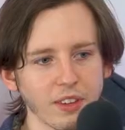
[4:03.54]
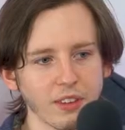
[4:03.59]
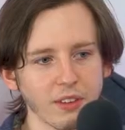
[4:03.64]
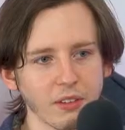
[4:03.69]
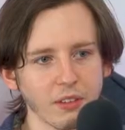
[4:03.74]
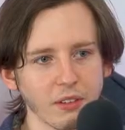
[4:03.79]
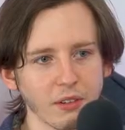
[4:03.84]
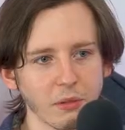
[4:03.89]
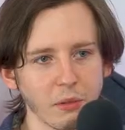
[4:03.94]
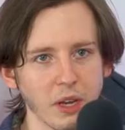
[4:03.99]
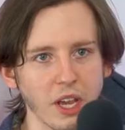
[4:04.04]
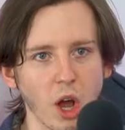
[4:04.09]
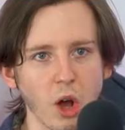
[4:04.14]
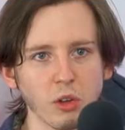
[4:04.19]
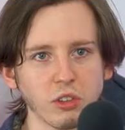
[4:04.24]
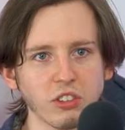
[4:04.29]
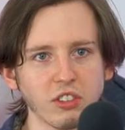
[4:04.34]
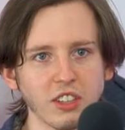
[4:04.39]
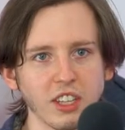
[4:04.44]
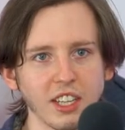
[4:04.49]
um, watches. we
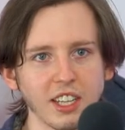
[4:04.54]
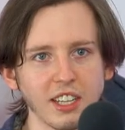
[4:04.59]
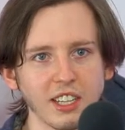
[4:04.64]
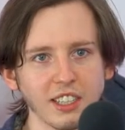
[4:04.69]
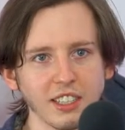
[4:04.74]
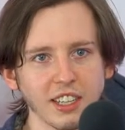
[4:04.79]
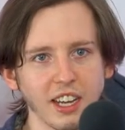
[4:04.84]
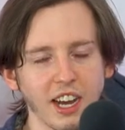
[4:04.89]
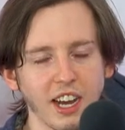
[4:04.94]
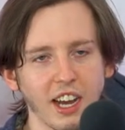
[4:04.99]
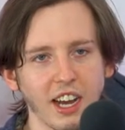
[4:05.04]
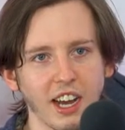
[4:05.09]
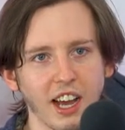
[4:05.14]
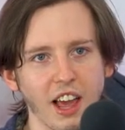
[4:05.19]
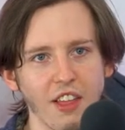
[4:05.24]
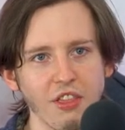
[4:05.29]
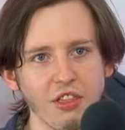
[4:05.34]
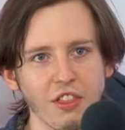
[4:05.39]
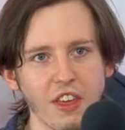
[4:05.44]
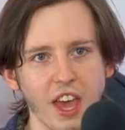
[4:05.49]
hosted, uh,
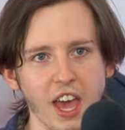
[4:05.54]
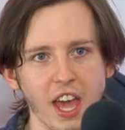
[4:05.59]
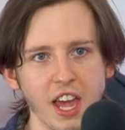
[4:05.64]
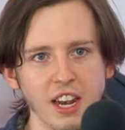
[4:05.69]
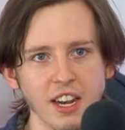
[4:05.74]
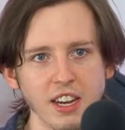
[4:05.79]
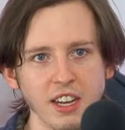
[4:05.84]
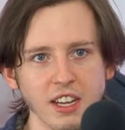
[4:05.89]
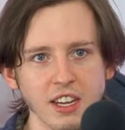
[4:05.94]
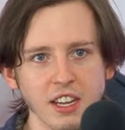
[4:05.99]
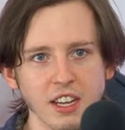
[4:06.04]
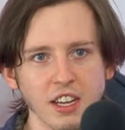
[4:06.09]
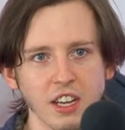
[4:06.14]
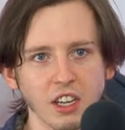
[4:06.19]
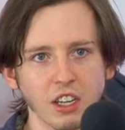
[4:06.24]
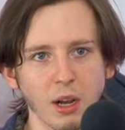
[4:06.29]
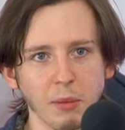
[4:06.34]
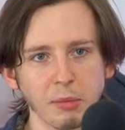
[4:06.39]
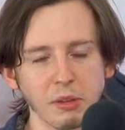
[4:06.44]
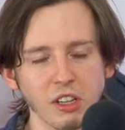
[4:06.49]
and then
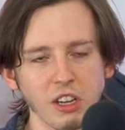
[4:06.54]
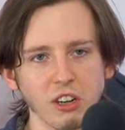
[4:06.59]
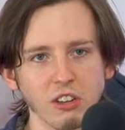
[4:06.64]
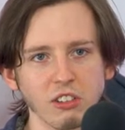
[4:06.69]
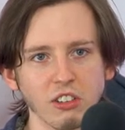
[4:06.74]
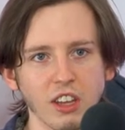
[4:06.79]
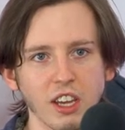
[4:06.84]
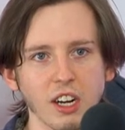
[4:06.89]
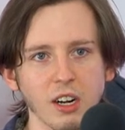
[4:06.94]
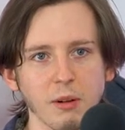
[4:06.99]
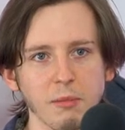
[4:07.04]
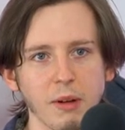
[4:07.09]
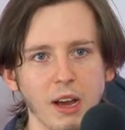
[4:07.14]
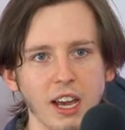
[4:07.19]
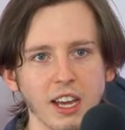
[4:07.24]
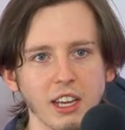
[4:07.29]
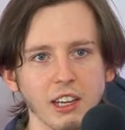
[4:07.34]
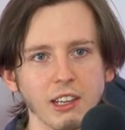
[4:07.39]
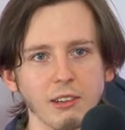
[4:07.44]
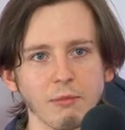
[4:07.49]
a couple of years later,
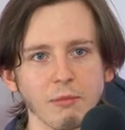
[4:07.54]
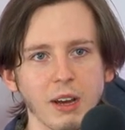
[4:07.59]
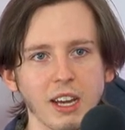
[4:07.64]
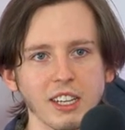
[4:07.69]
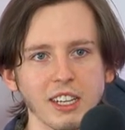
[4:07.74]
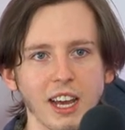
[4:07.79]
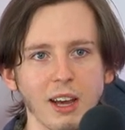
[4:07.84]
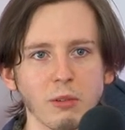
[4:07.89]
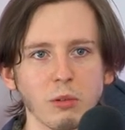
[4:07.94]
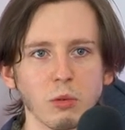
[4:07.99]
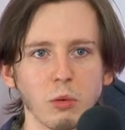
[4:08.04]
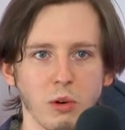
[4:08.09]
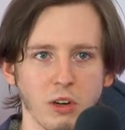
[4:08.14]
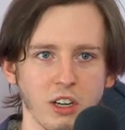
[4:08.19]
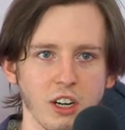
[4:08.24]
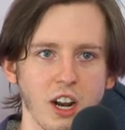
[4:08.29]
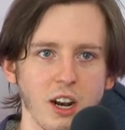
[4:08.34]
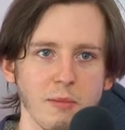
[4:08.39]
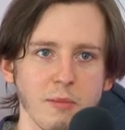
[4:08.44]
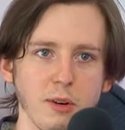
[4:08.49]
my my dad was
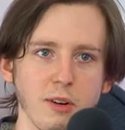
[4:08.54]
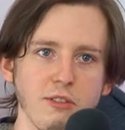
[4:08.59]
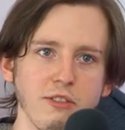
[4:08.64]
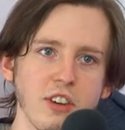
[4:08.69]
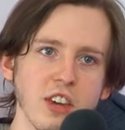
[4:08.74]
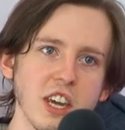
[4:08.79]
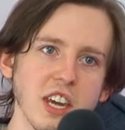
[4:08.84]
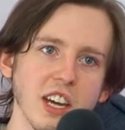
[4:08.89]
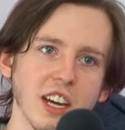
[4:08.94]
working on a movie.